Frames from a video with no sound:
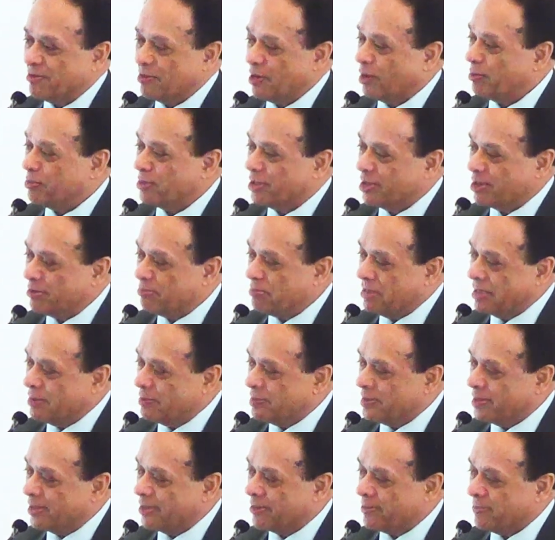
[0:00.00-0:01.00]
from the
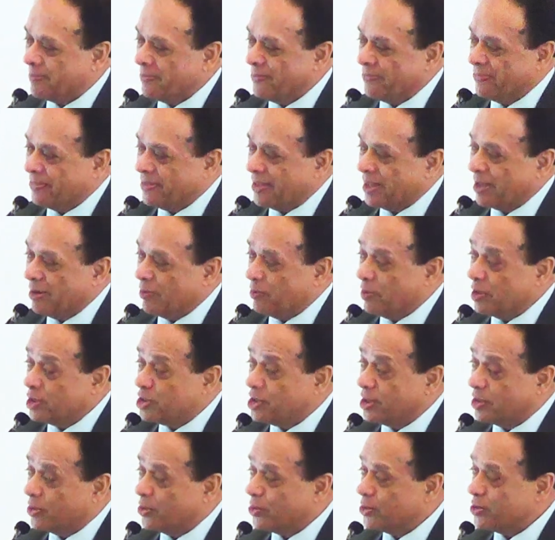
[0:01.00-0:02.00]
baby
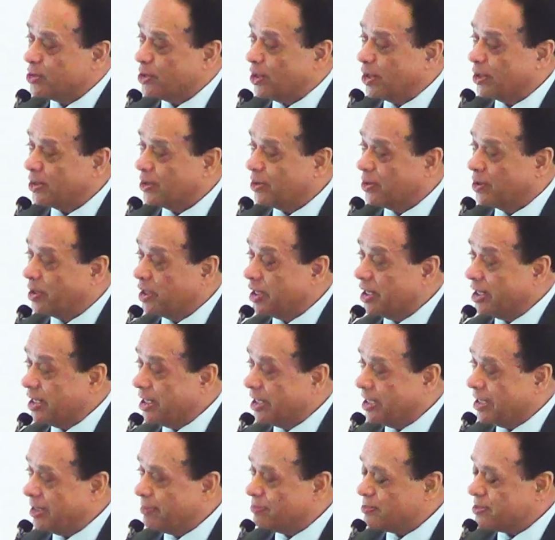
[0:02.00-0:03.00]
when she goes on to
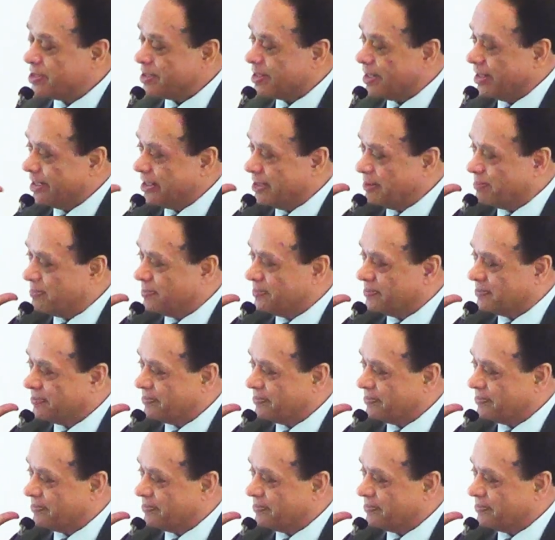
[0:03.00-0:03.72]
deep sleep.